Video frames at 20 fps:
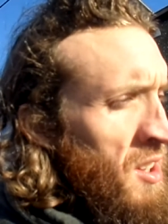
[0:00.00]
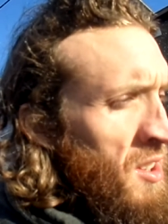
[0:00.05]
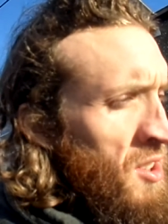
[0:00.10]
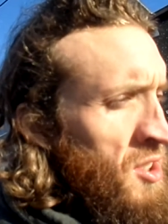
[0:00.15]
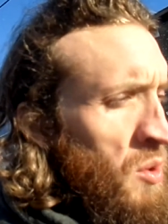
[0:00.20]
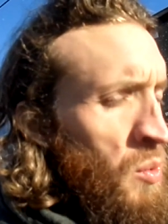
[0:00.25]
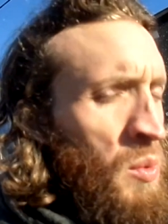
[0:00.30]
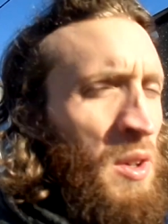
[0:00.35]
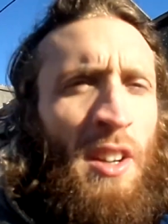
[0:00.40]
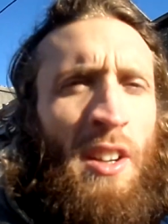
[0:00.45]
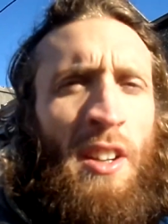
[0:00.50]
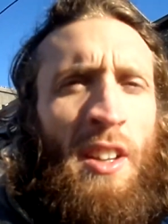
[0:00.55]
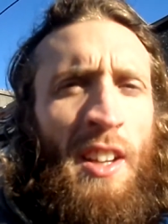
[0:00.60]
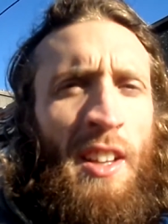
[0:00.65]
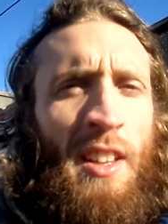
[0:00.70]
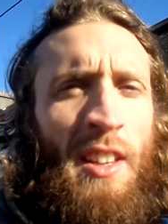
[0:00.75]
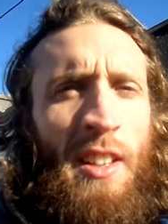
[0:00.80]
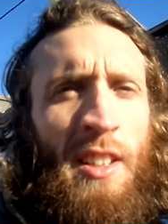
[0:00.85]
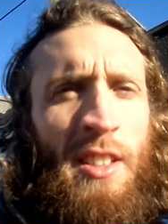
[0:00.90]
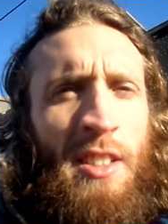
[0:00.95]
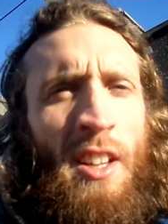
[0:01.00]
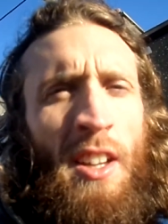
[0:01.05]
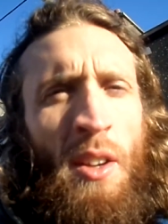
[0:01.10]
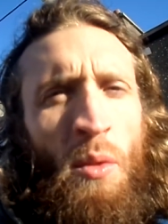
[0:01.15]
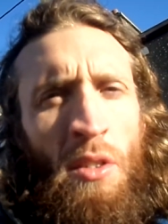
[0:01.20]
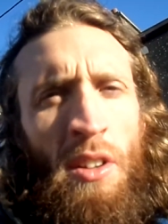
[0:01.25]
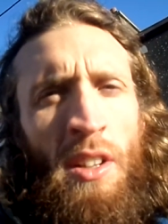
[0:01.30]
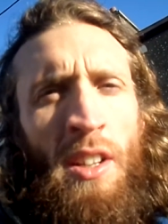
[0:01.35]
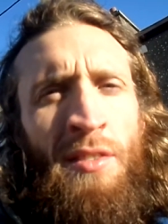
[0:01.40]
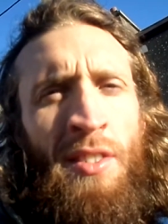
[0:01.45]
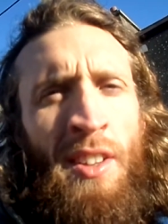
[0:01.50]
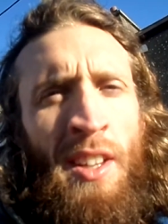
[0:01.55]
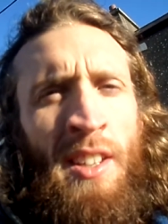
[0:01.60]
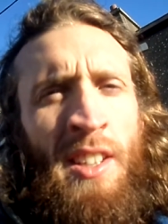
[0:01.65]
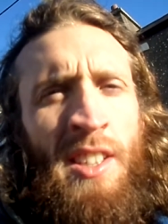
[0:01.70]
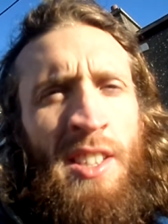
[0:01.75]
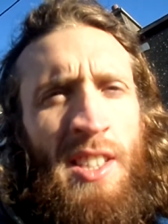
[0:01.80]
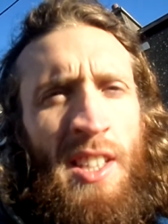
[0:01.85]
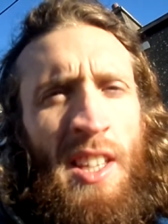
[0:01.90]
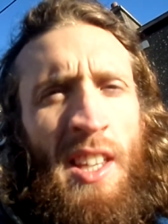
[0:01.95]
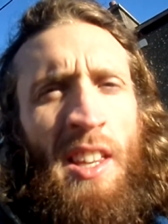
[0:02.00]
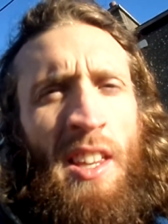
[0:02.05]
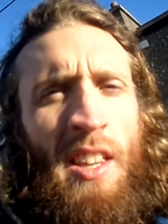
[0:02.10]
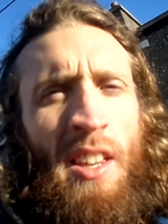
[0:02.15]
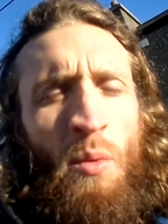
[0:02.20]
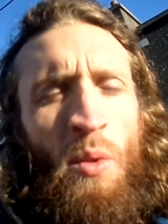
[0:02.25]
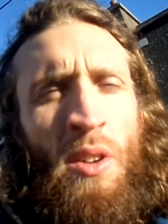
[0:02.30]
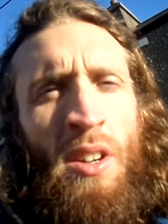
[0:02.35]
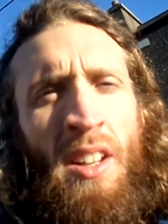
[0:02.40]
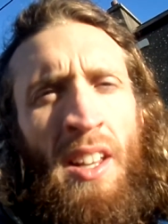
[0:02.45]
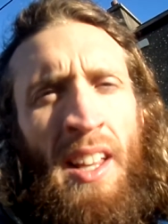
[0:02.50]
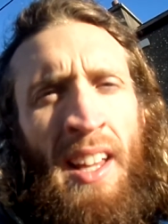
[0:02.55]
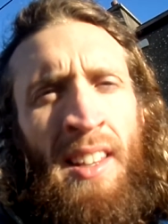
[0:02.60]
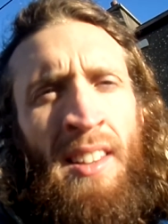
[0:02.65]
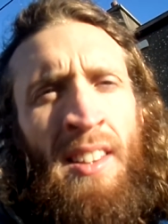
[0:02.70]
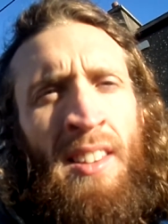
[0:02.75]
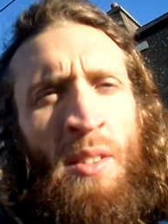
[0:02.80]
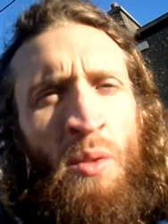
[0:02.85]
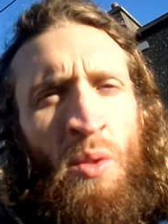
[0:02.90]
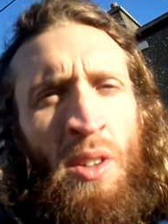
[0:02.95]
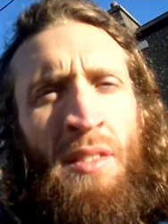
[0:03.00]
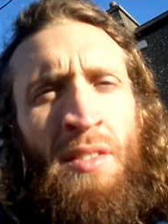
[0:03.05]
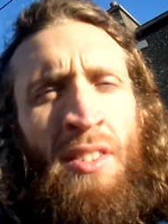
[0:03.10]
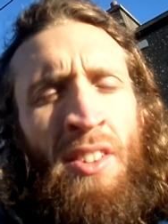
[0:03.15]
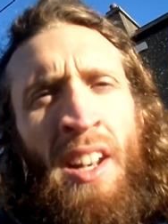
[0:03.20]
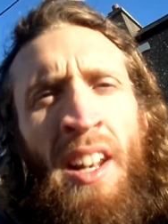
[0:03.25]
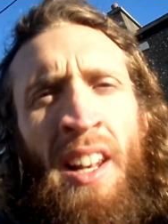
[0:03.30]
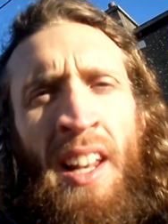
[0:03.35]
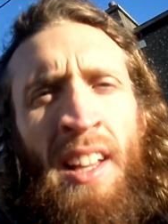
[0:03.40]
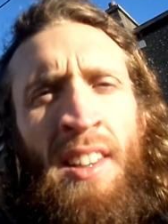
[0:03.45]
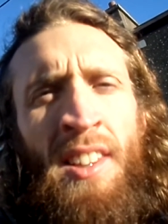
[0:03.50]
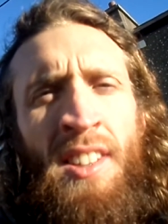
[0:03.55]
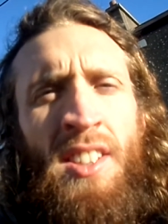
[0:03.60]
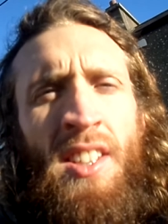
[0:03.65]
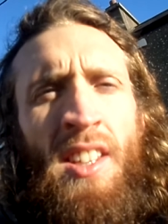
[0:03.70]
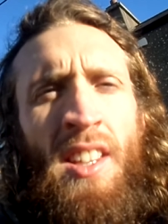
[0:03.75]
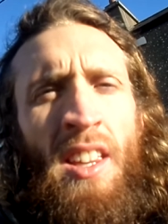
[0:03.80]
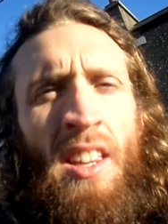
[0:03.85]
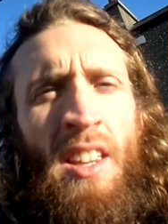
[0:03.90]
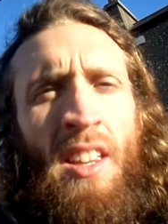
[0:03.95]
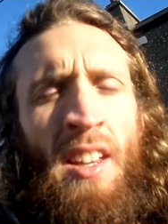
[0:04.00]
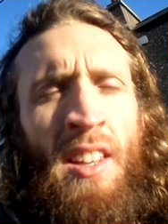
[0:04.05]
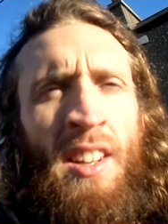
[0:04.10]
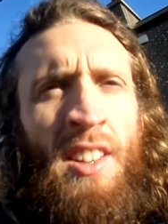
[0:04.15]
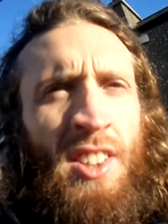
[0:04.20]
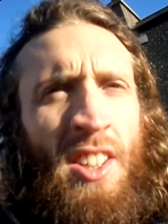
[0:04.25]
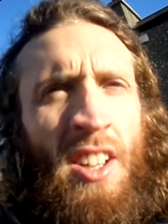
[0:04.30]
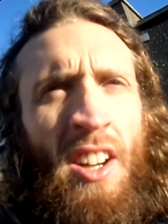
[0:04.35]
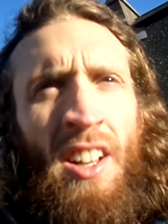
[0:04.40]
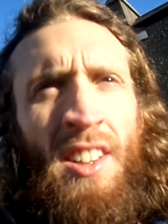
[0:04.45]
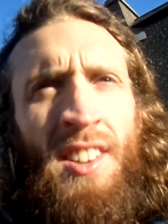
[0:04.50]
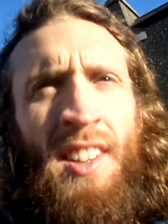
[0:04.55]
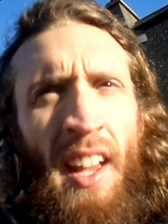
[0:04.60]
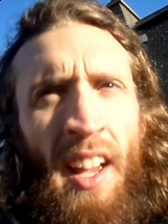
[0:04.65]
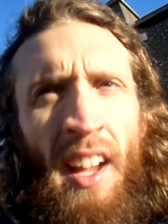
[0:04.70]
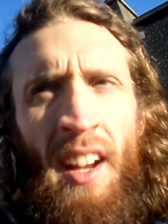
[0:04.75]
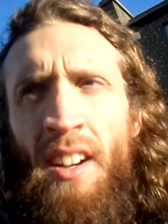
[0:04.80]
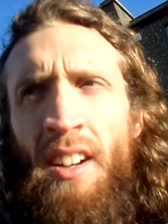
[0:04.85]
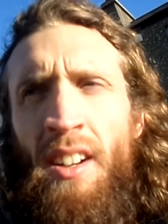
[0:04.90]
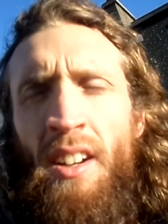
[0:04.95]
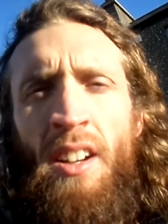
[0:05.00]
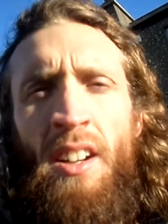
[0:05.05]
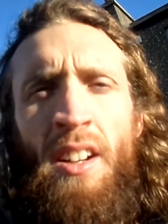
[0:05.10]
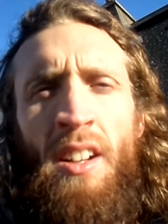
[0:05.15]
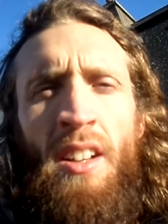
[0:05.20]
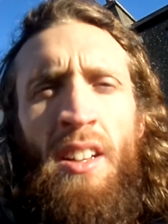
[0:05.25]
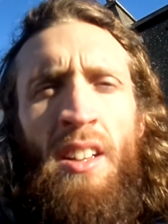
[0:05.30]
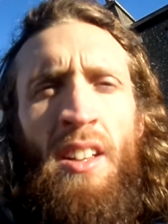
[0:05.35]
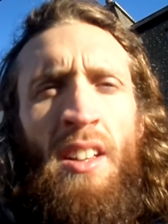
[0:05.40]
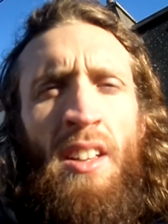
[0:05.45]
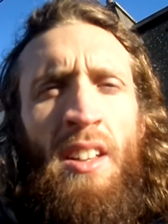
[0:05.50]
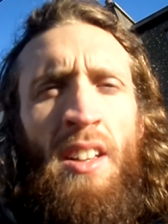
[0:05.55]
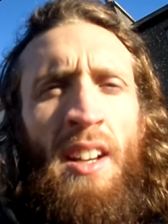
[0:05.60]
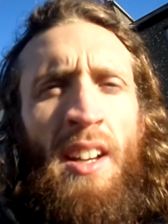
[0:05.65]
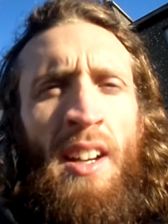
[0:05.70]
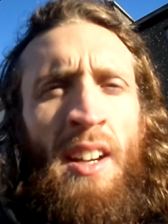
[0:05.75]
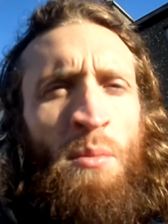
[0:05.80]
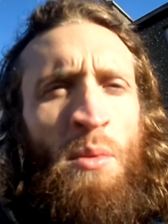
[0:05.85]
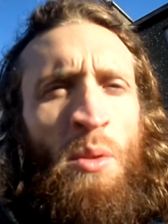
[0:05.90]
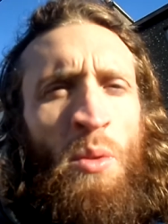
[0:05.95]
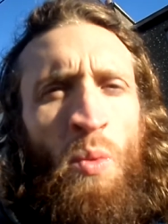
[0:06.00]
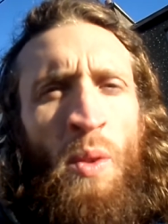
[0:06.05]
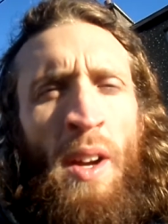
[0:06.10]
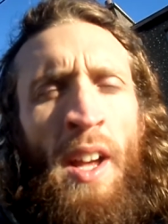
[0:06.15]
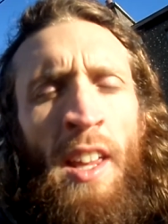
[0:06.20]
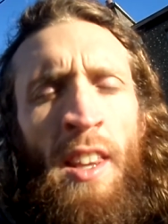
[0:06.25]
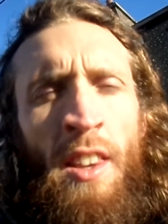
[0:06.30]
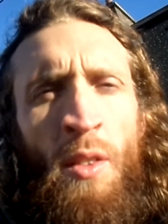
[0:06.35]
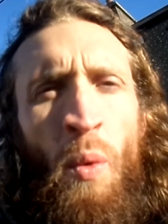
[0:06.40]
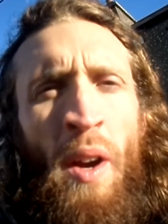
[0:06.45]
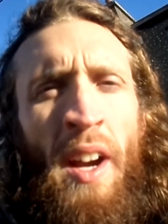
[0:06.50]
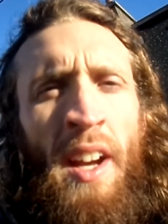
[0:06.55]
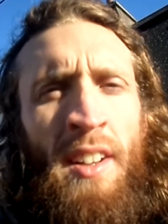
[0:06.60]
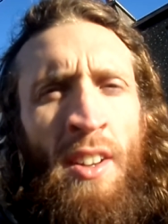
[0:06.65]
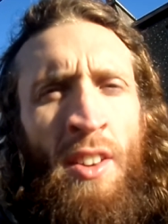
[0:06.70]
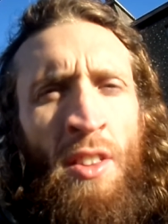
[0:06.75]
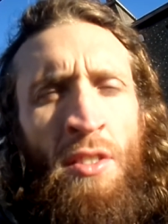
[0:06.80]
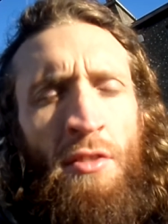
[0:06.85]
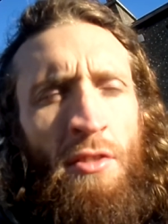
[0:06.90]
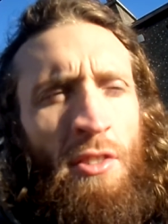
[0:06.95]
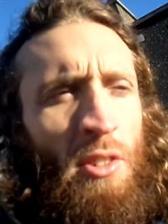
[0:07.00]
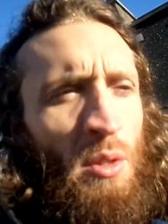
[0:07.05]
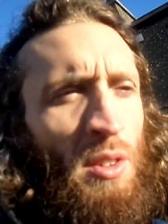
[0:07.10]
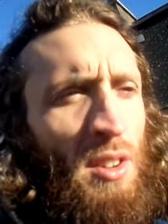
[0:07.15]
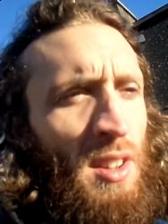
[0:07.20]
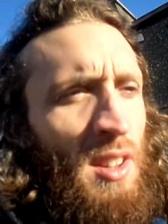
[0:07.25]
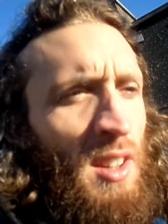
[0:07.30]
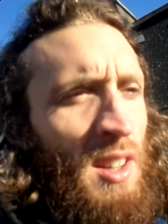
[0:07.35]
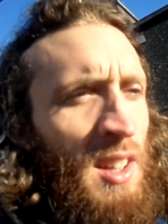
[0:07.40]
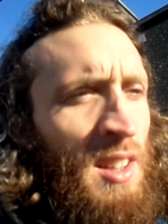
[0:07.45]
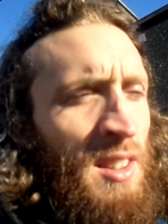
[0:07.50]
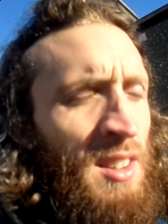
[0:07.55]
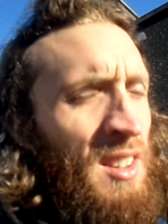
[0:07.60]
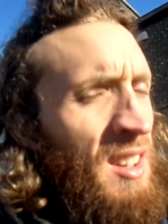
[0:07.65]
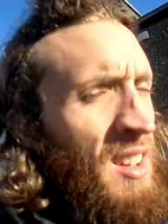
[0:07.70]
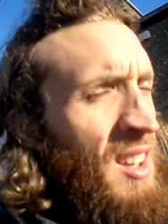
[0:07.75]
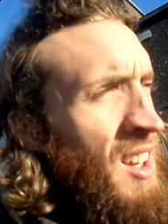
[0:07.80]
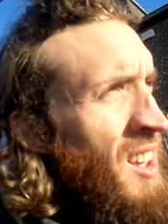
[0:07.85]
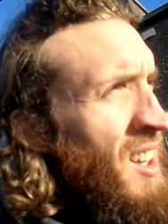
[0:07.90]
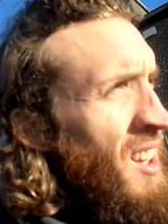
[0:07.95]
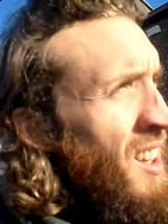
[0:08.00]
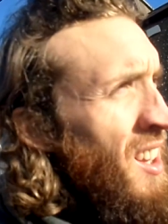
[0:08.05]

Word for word: So we're like, it's like we're living in a sea. We're living on a land sea, and it's called air, and we're wading through it. And